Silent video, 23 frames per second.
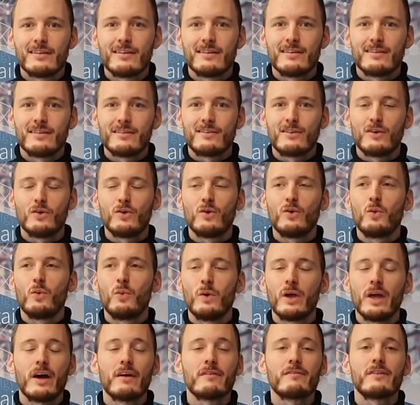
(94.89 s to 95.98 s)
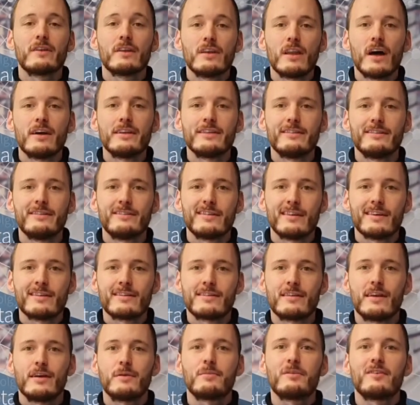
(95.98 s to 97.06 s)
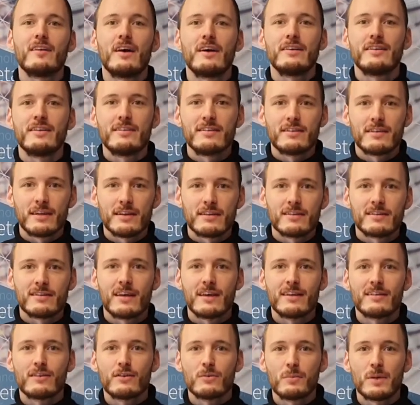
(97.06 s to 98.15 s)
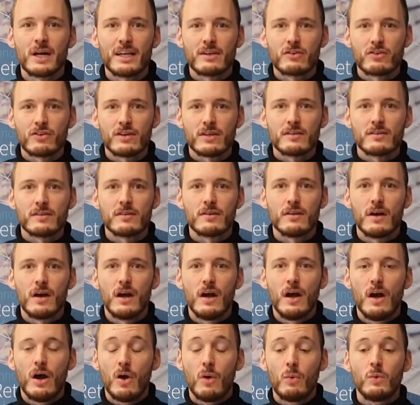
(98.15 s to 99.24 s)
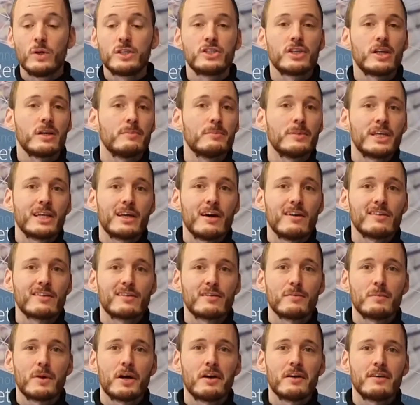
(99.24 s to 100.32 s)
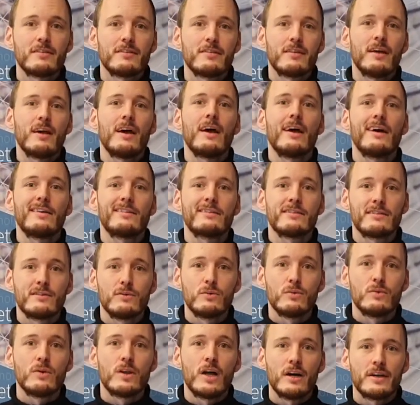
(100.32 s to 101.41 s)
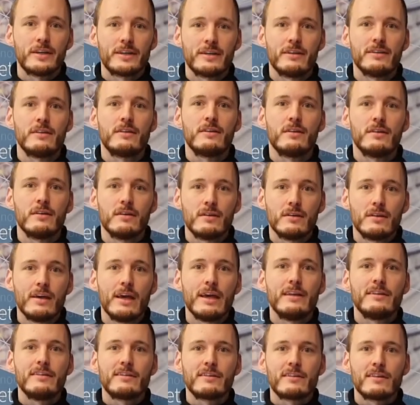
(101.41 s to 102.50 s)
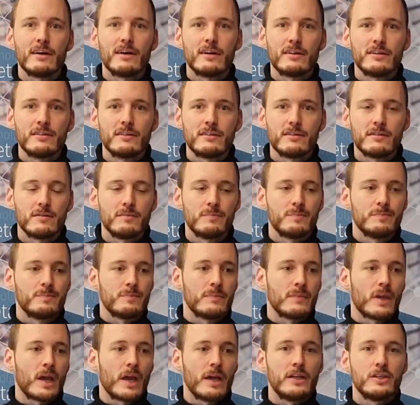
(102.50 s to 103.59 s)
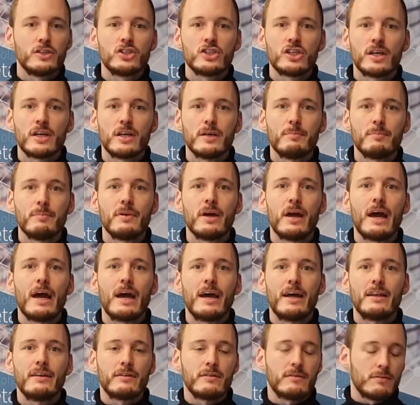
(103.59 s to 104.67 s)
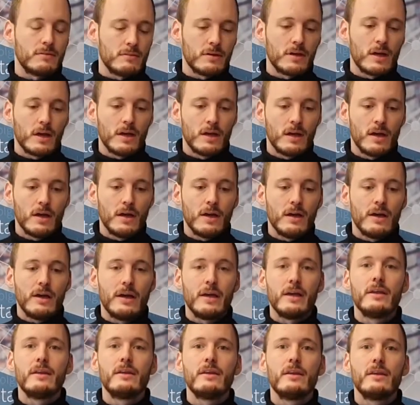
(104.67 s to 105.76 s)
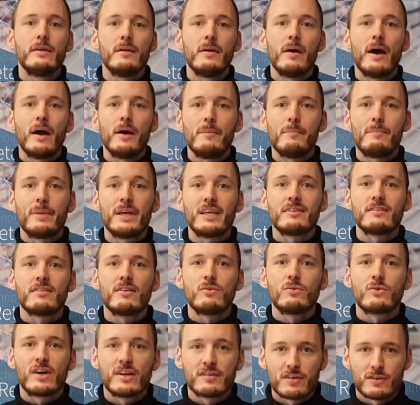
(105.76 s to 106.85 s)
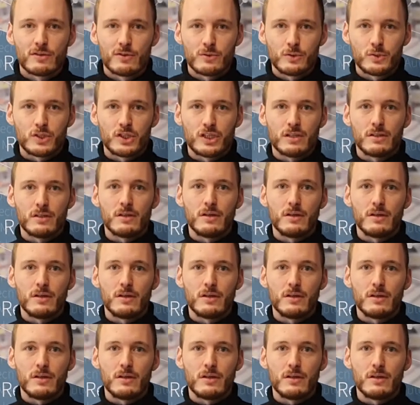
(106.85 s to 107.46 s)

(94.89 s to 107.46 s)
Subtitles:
So we have the 96x96 sensor matrix, which can be customized as you like it, in size, in shape, and in pixel resolution.